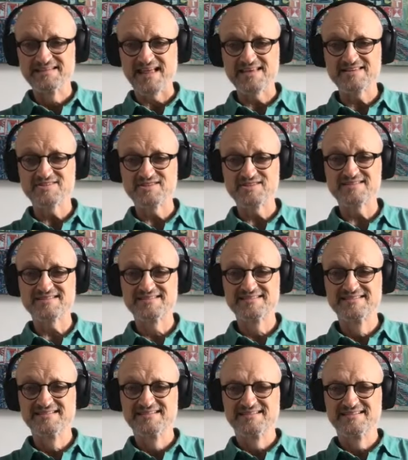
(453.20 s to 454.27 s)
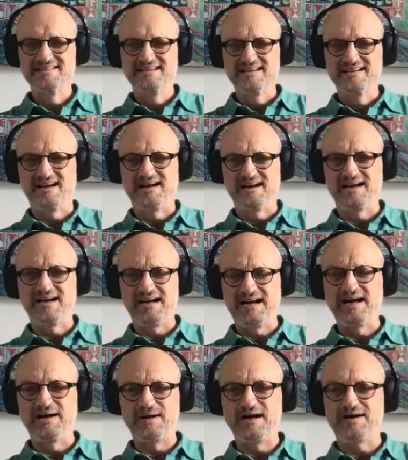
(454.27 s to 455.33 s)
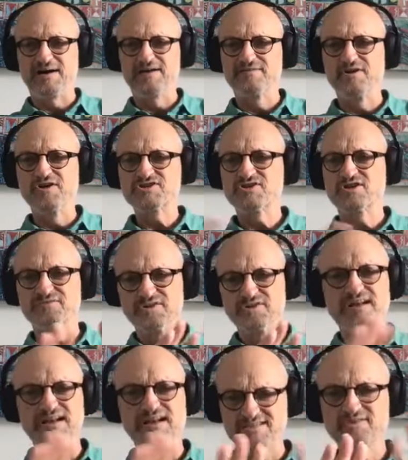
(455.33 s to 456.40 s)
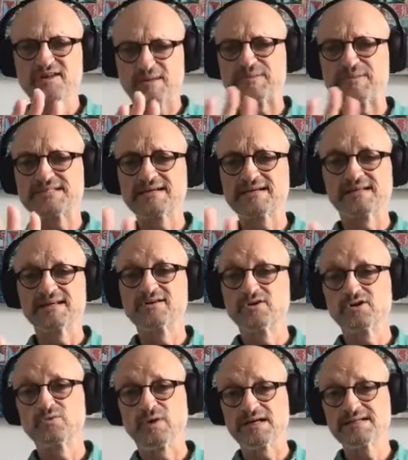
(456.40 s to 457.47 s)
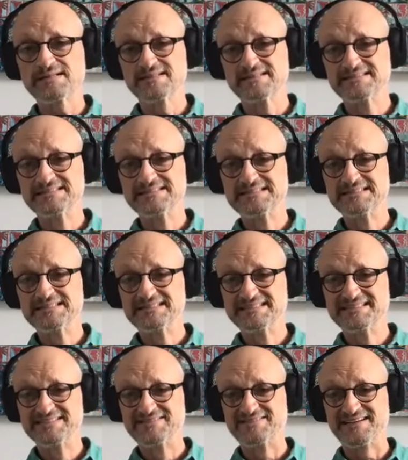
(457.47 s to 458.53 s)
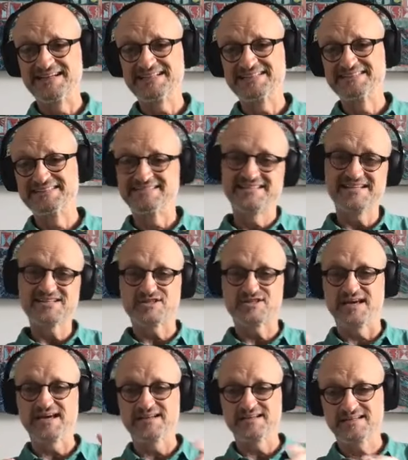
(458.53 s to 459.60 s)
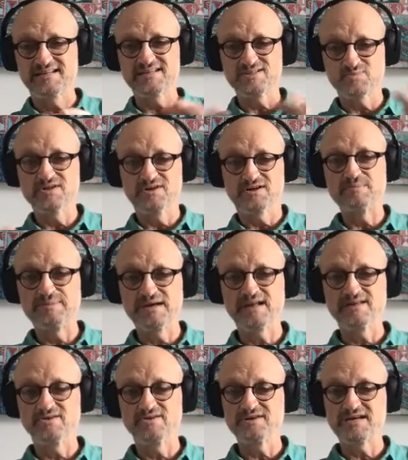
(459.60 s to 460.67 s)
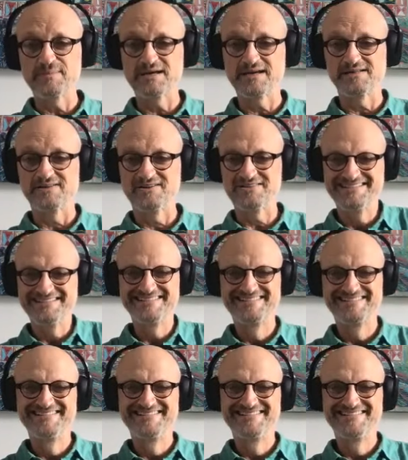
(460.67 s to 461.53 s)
that's just a, a version of you and it's not a particularly good one right? Ditch that because we got a better you coming along,